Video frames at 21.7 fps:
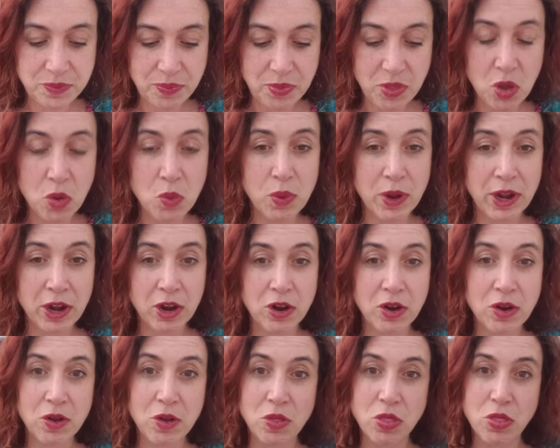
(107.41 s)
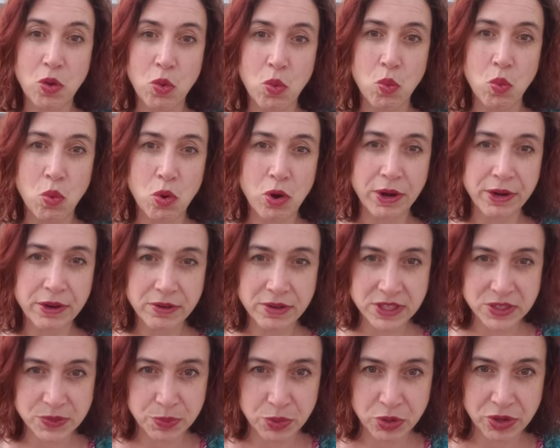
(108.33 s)
where the water
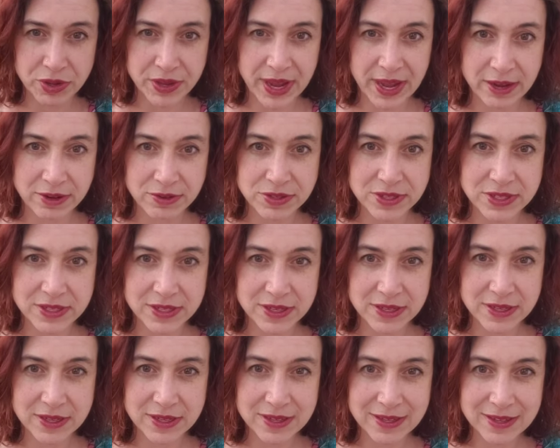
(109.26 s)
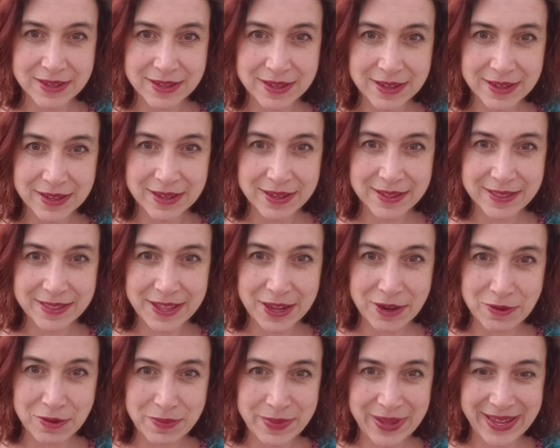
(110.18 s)
is pulled out that
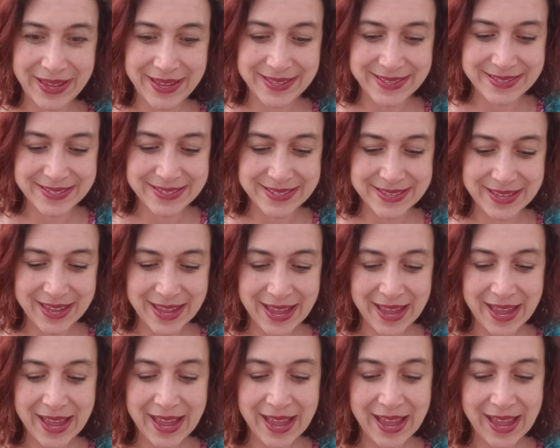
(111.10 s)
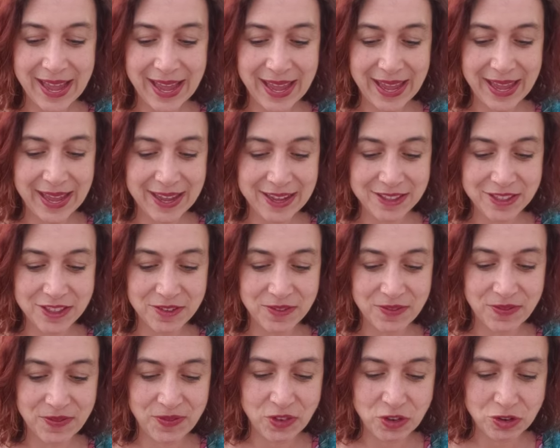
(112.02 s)
remains, and the
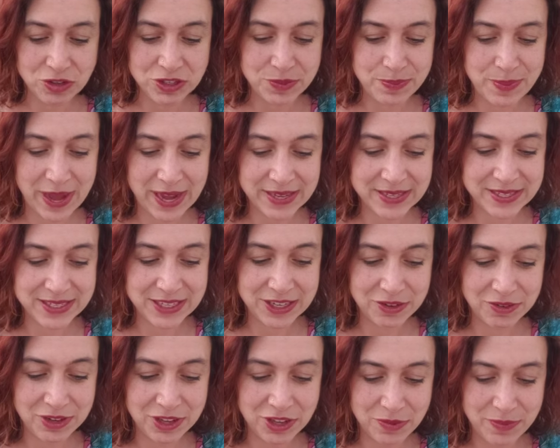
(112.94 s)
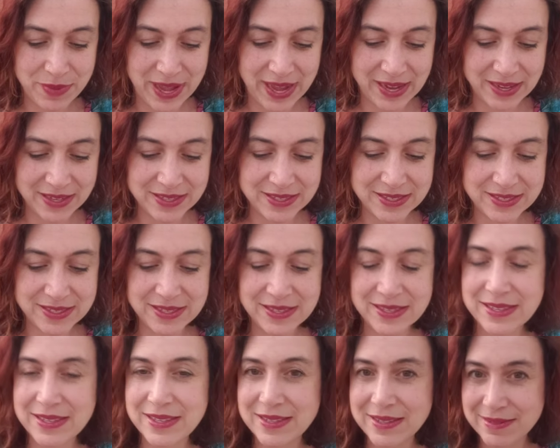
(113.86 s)
food's bacterial mass
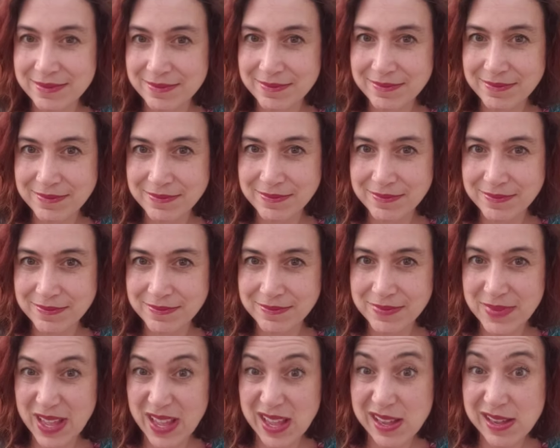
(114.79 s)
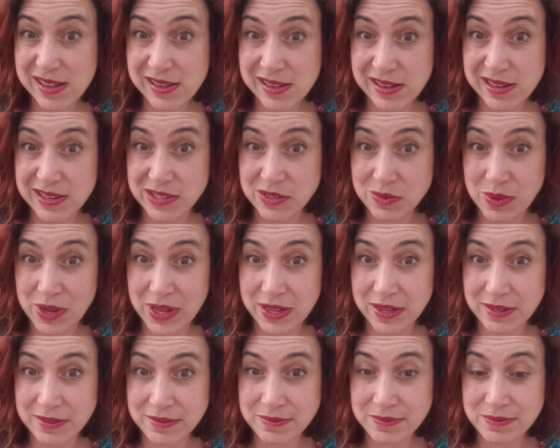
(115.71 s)
as
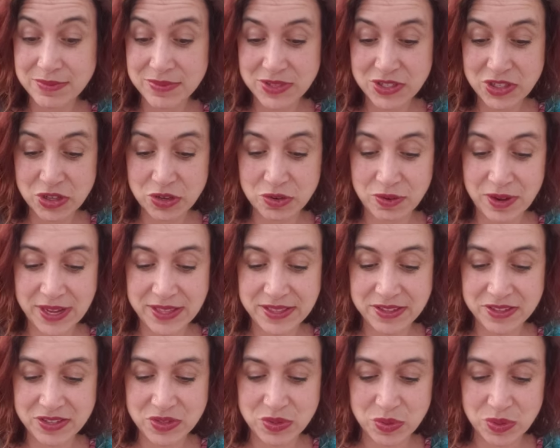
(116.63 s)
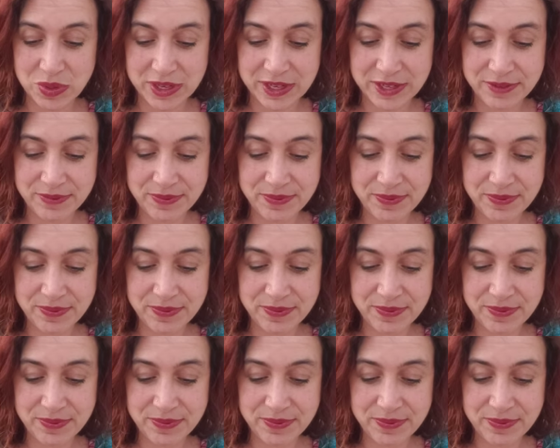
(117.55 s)
well to create the stool.